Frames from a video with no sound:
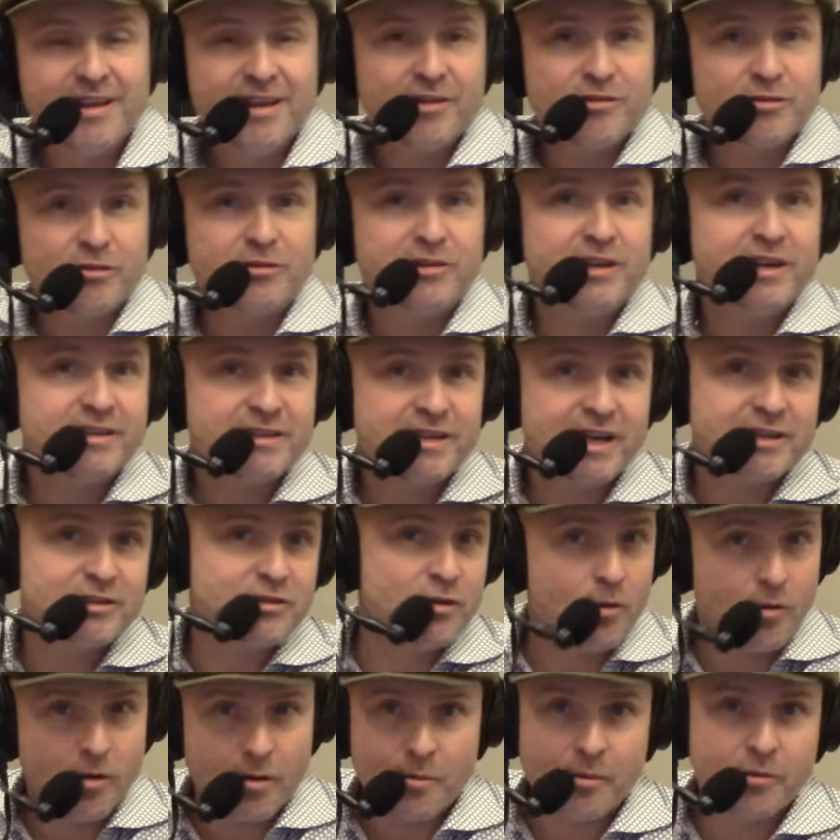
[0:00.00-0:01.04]
So tic tac
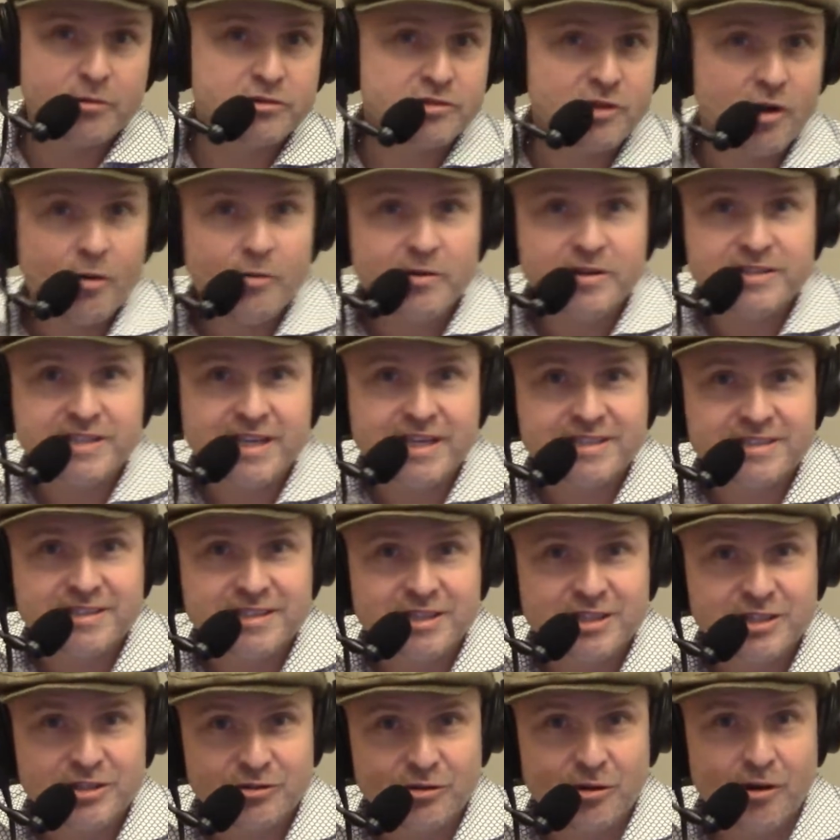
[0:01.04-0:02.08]
toe almost always ends
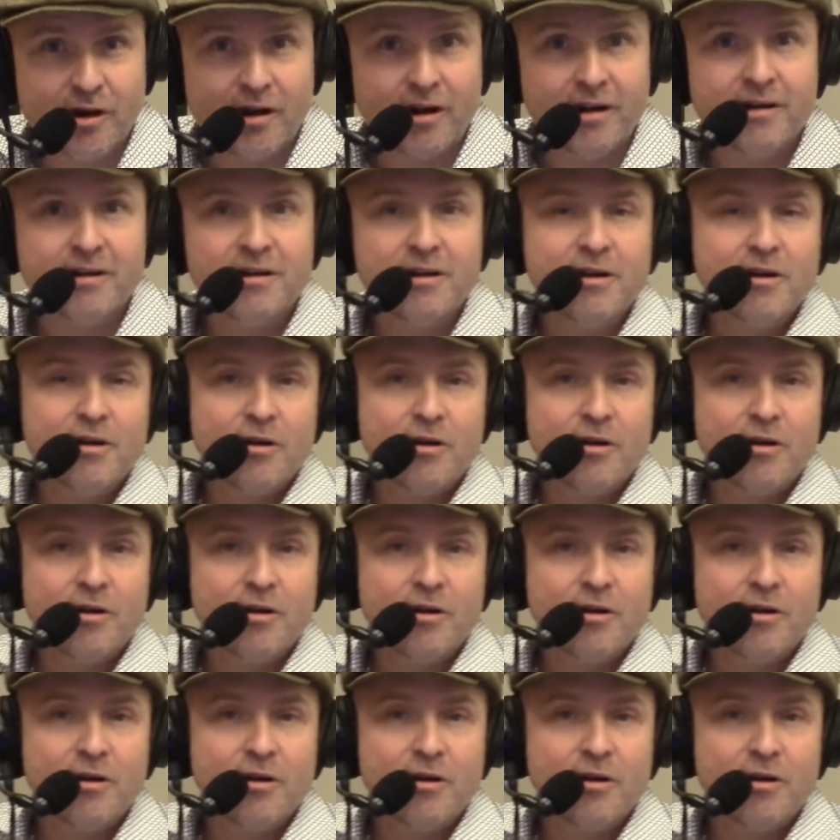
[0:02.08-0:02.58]
in a draw,